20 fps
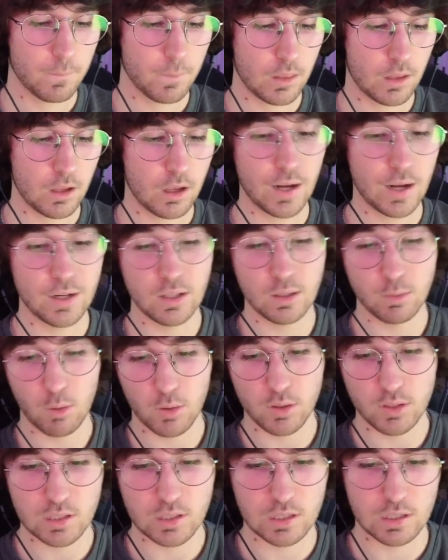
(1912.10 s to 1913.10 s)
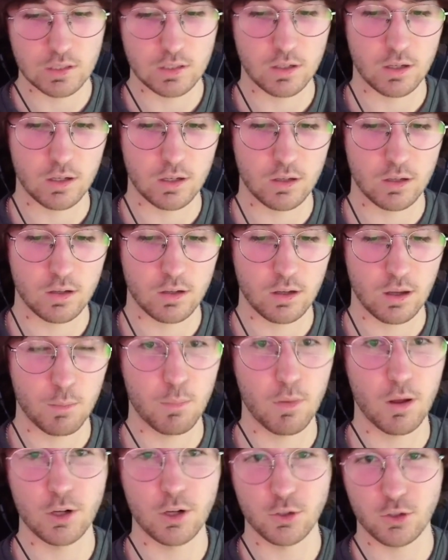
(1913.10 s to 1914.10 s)
ideally what we see is a
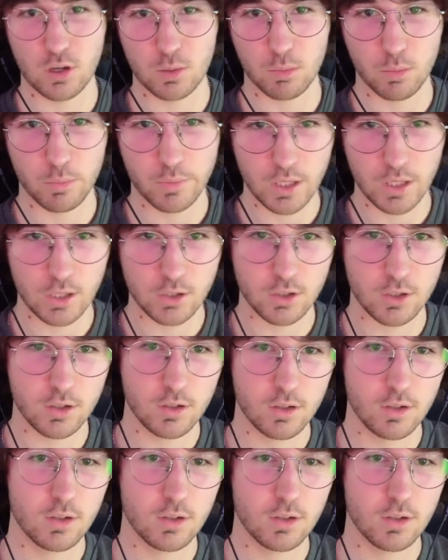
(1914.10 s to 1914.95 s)
modular implementation.